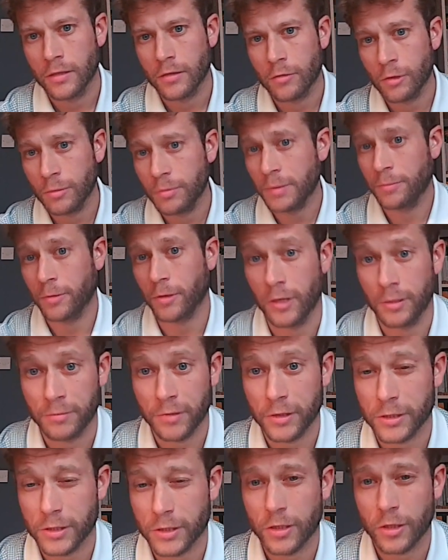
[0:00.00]
group
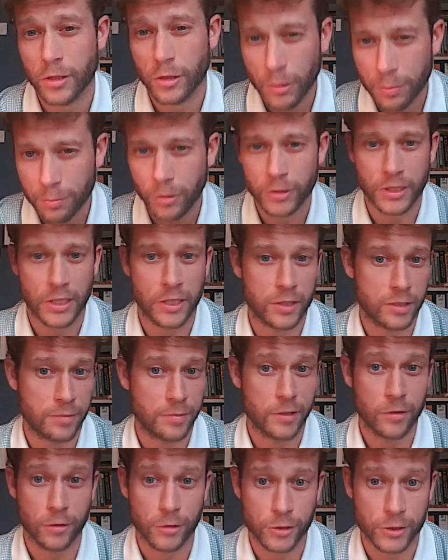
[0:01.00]
appointments could potentially
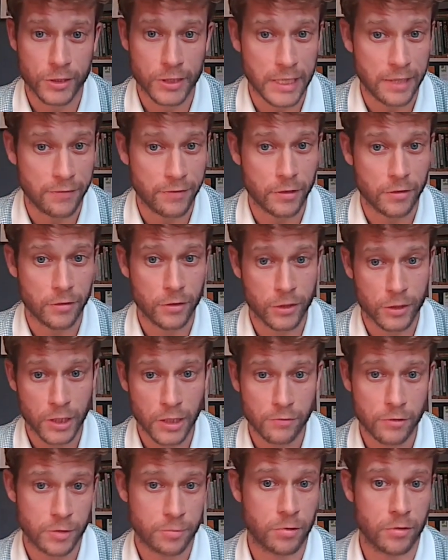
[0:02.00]
be cost saving to the
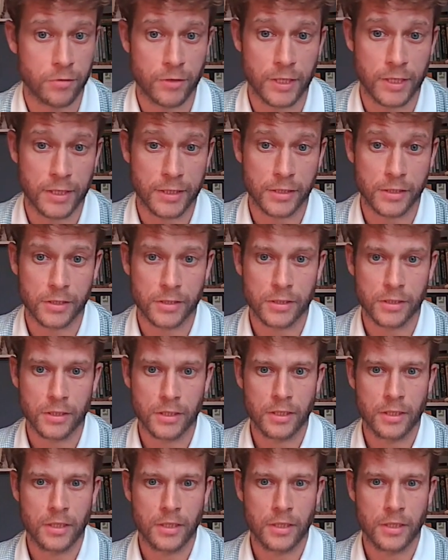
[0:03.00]
service providers.